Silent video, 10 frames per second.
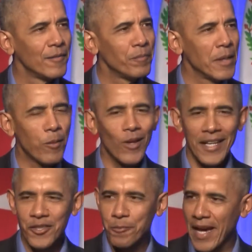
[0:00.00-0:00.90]
People
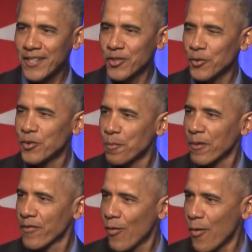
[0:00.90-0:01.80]
expect you to
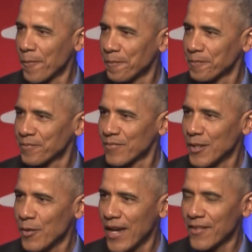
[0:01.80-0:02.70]
perform.
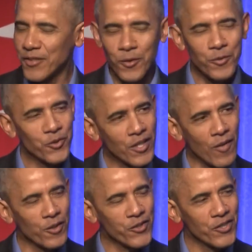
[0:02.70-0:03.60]
You have to
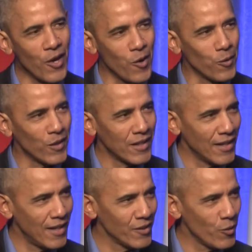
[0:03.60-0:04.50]
shovel snow,
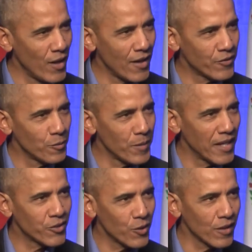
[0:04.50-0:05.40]
and you have to
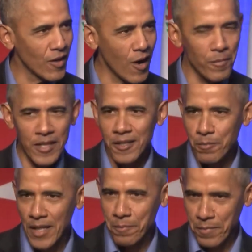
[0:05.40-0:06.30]
make sure the garbage is
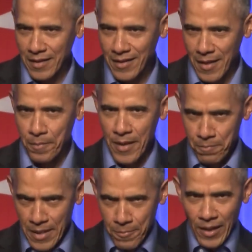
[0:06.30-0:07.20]
being picked up.
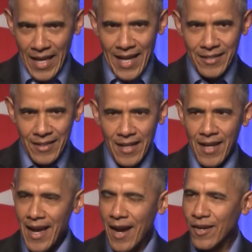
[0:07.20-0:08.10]
And people ask,
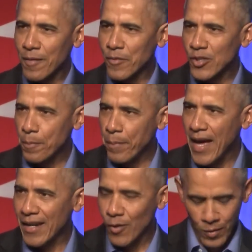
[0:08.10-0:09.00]
how come there's a
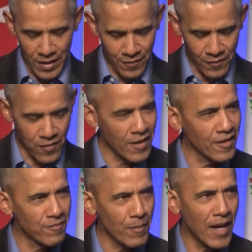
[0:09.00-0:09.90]
pothole in front
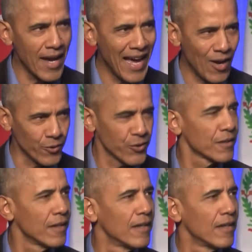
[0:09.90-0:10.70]
of my house?